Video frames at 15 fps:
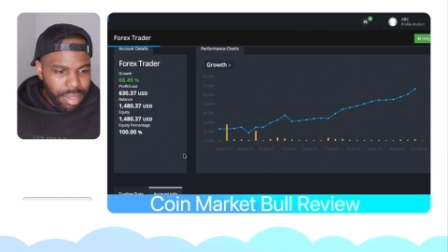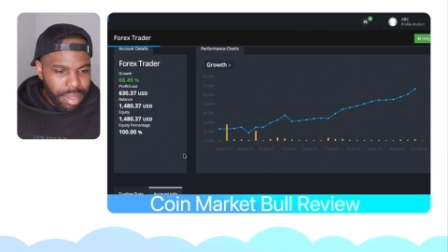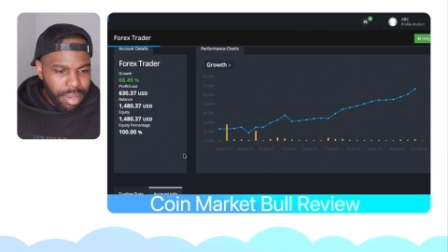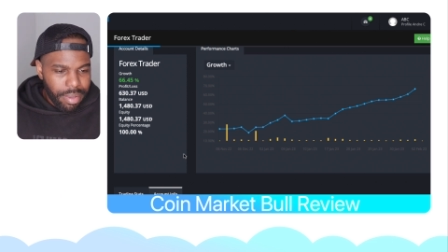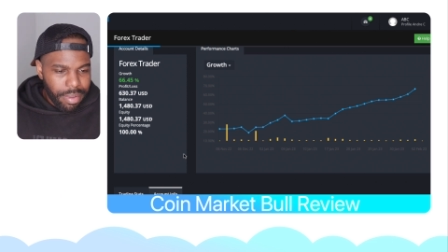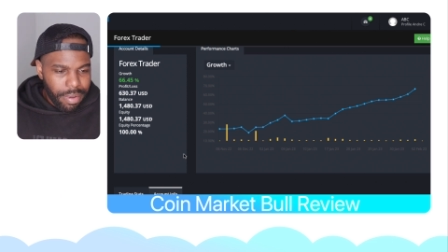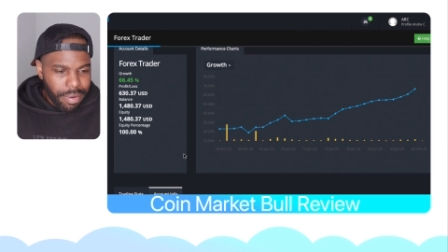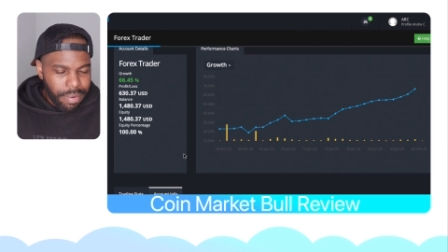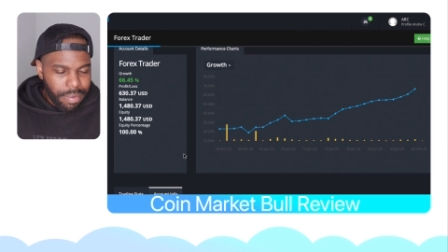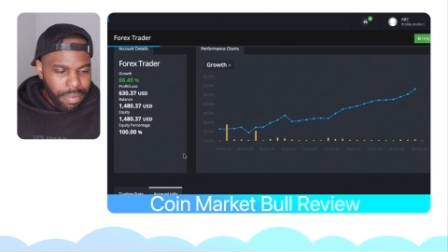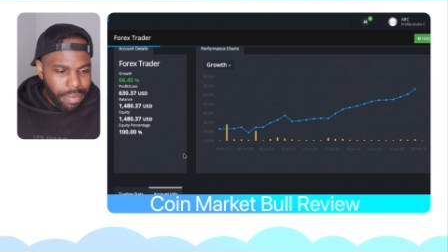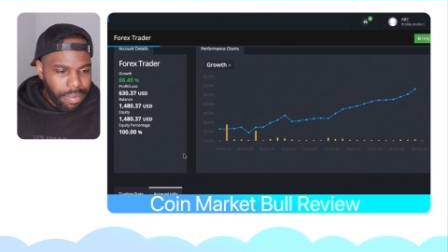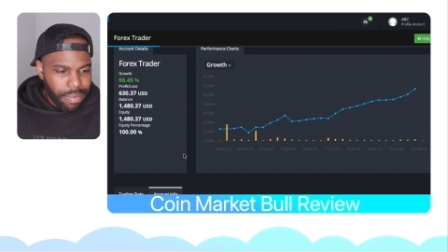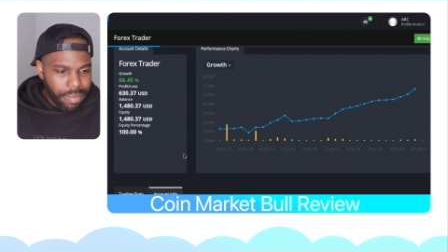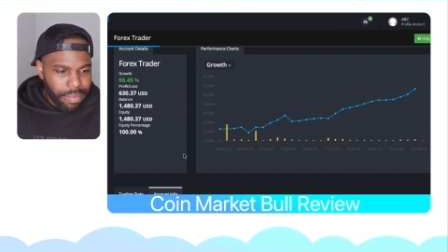you know,
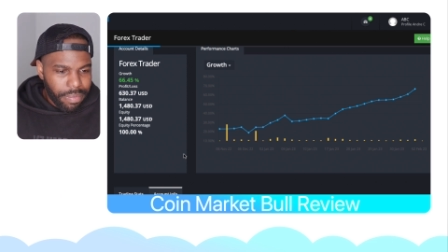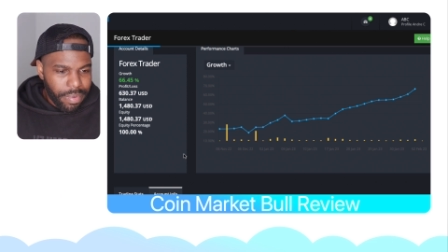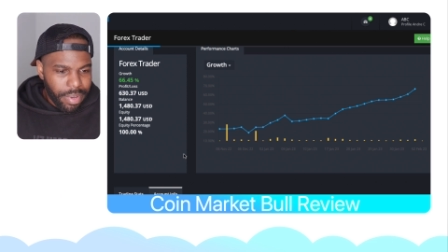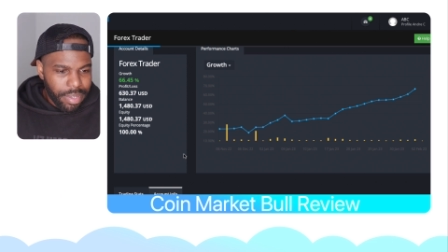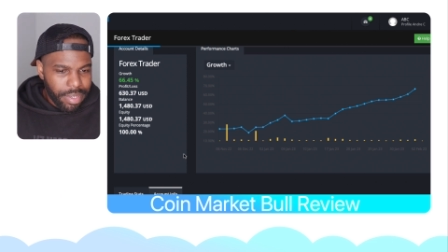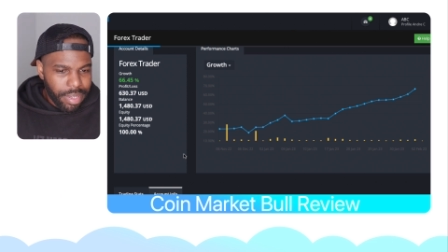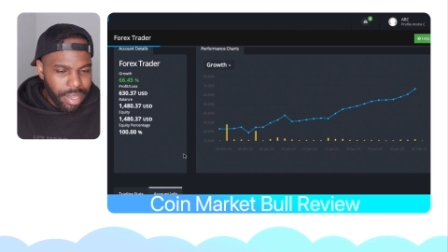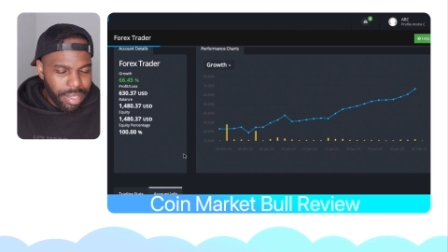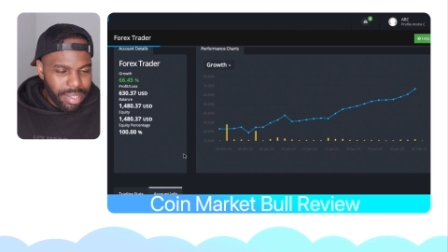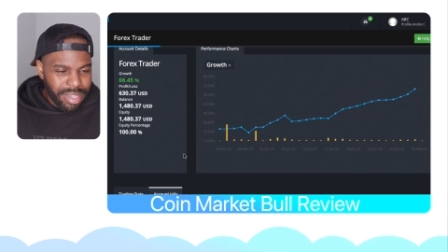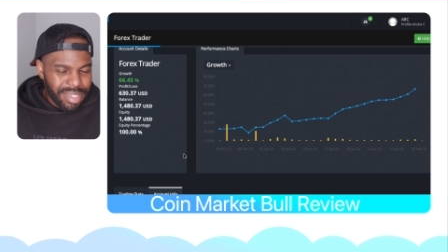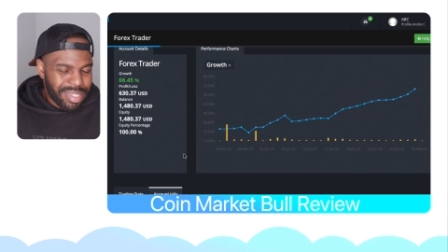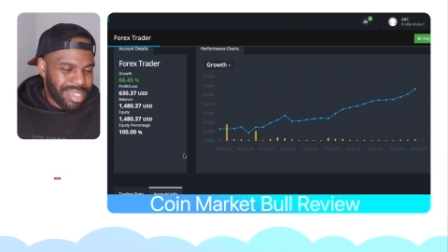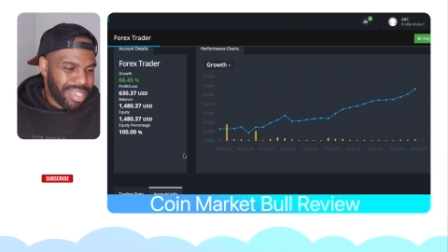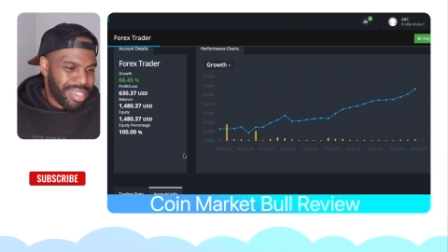and and
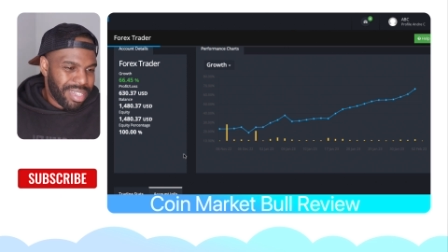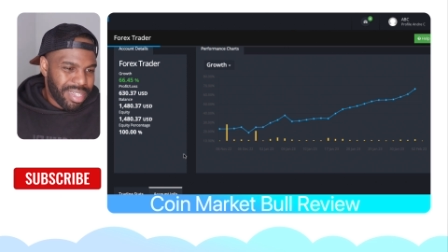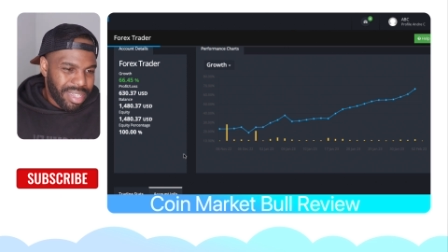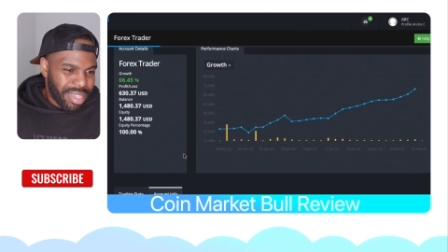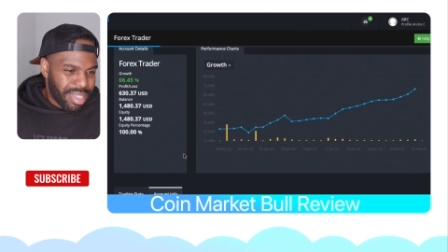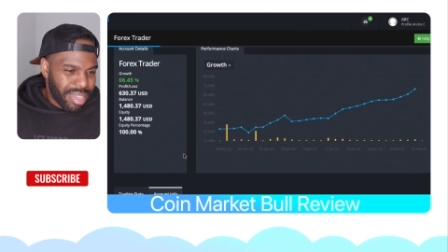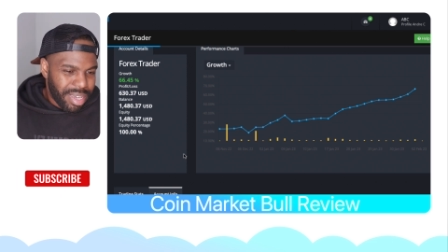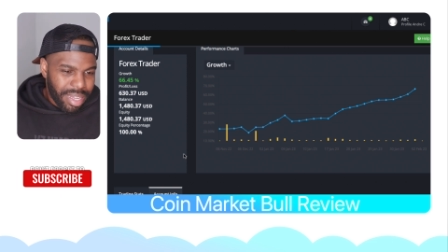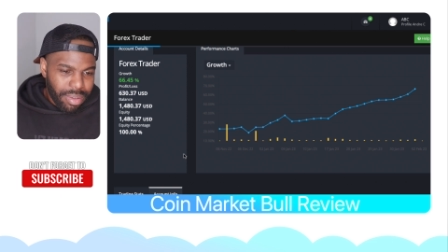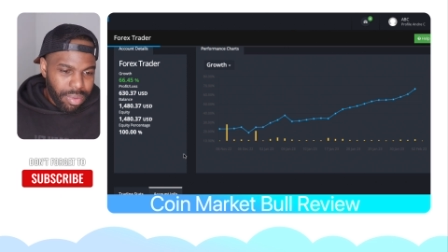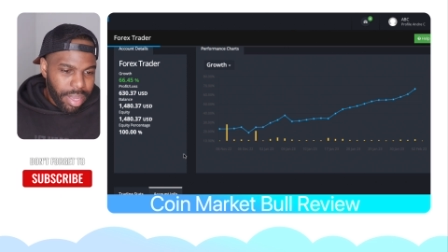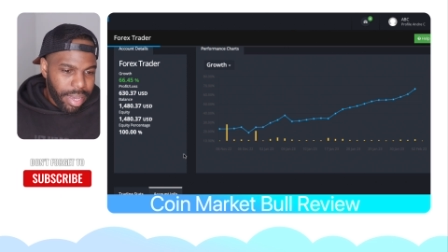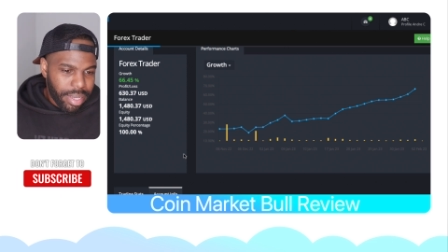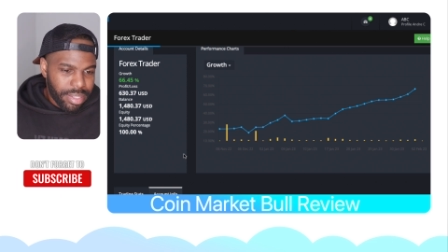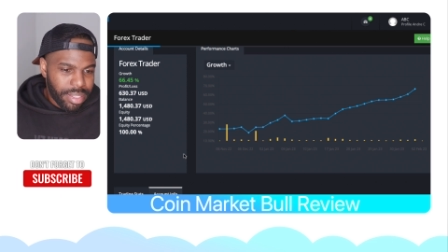it's, and another thing I don't
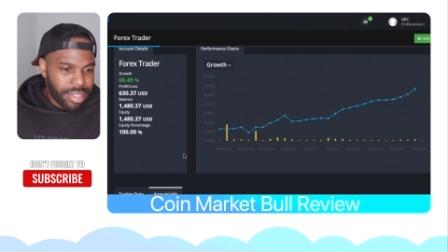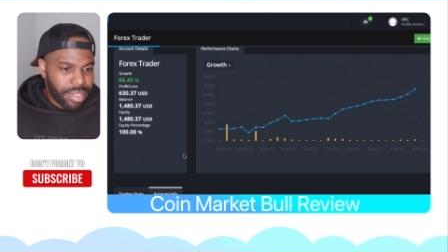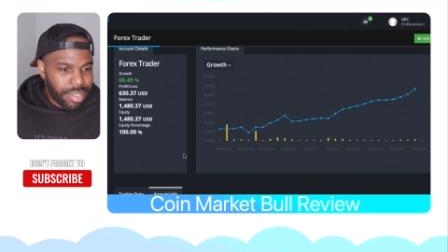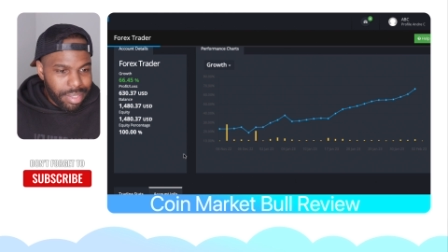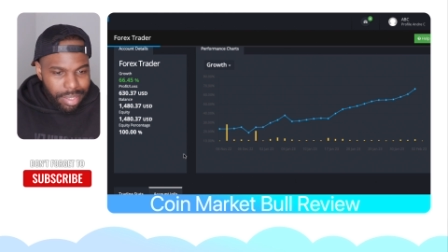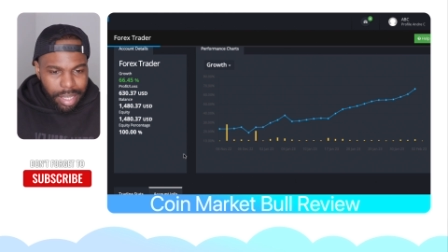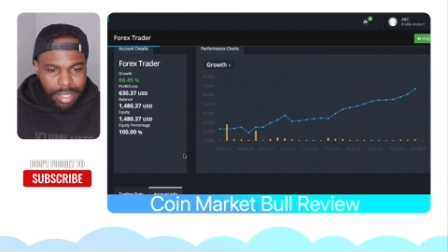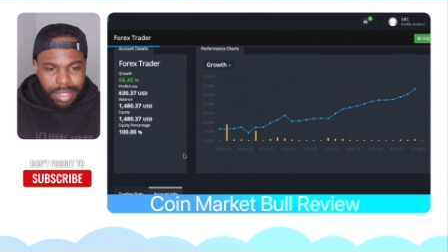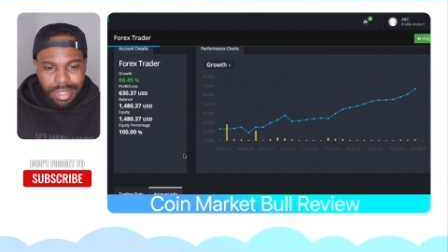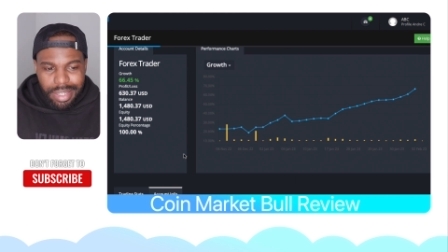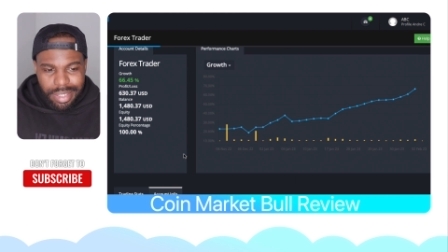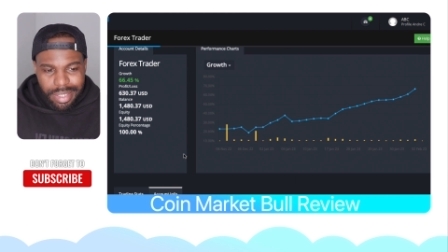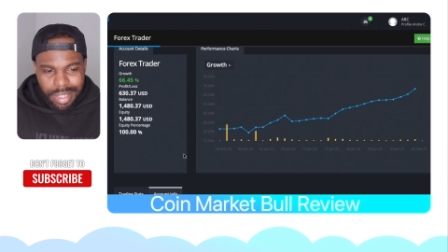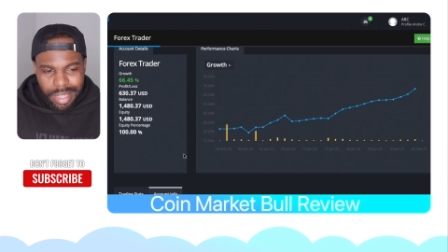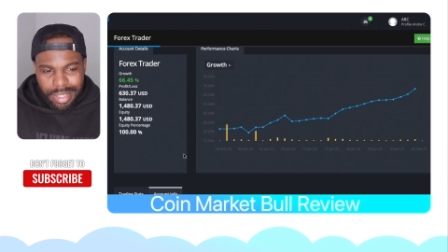like is this this
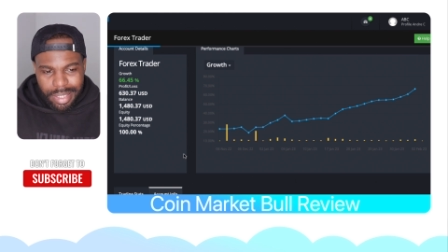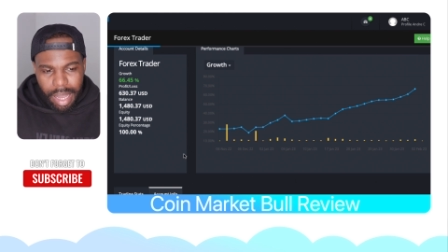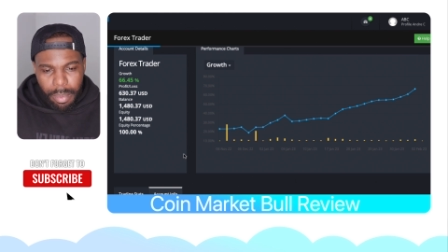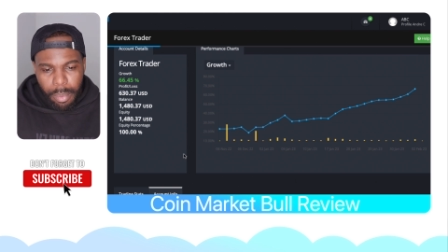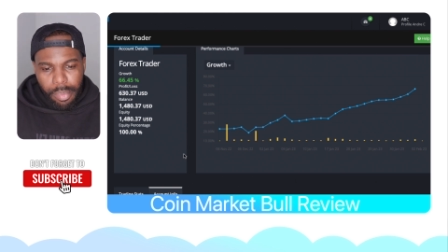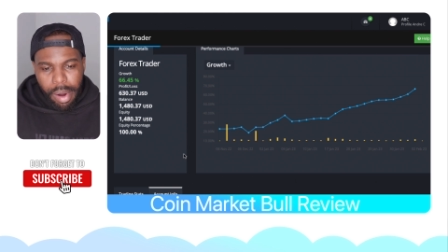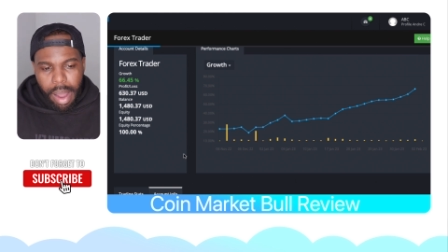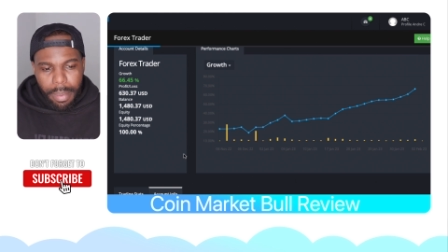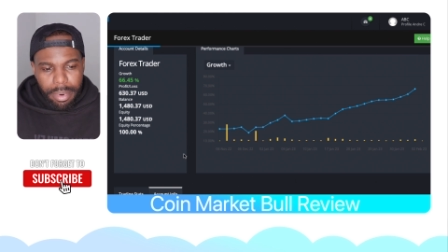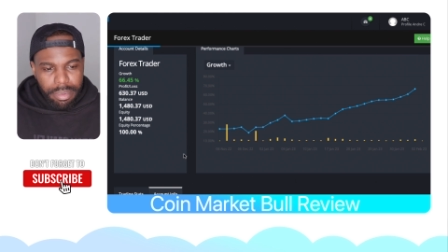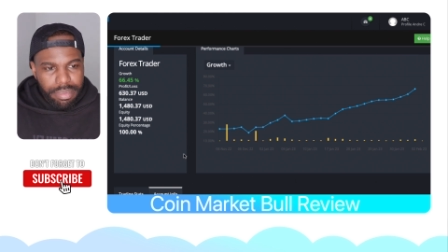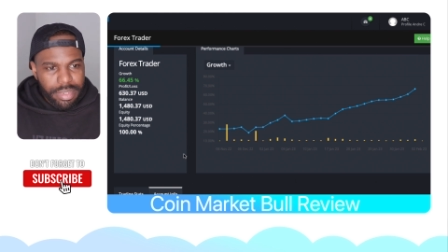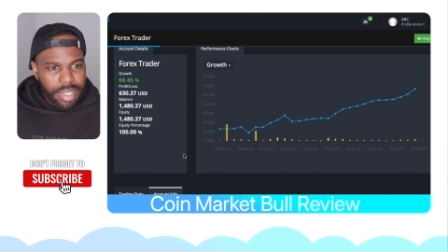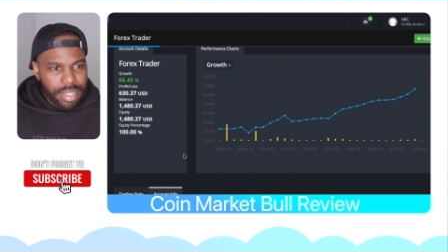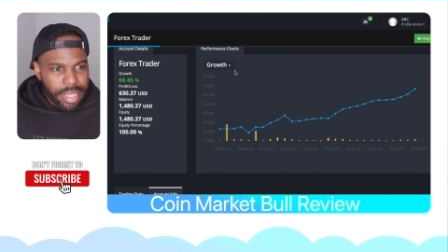these these type of
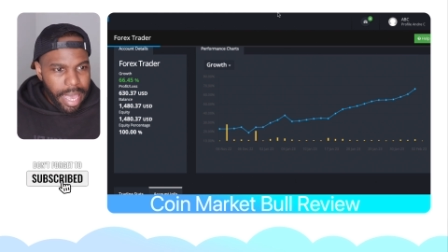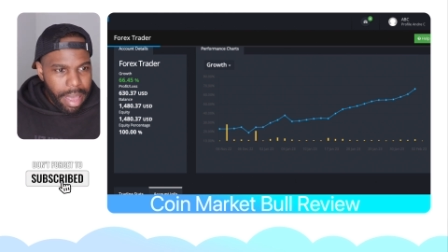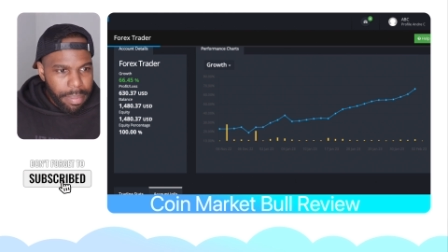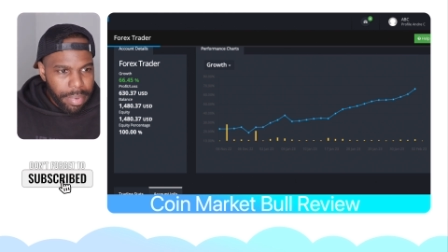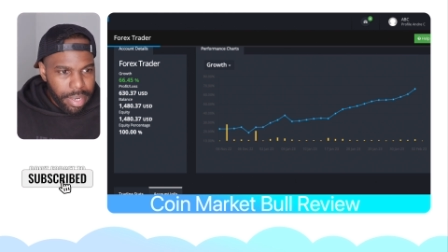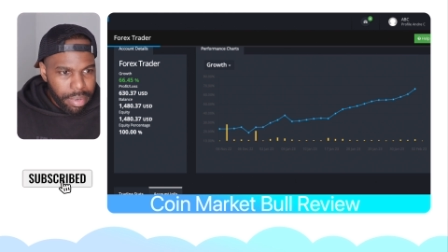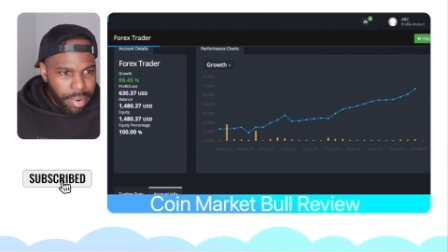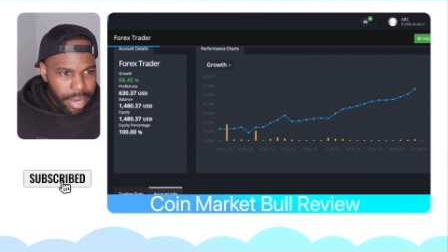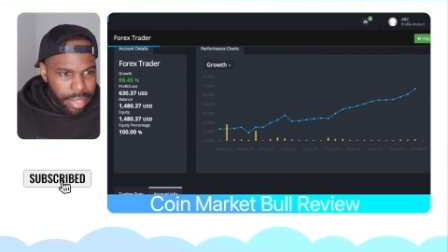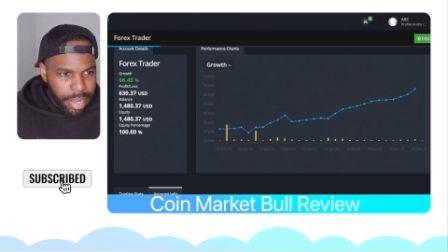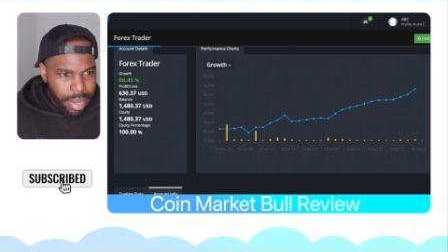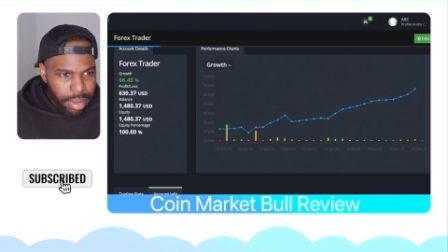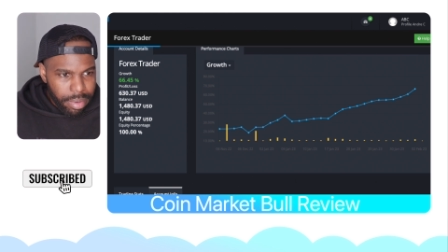problems that's happening right now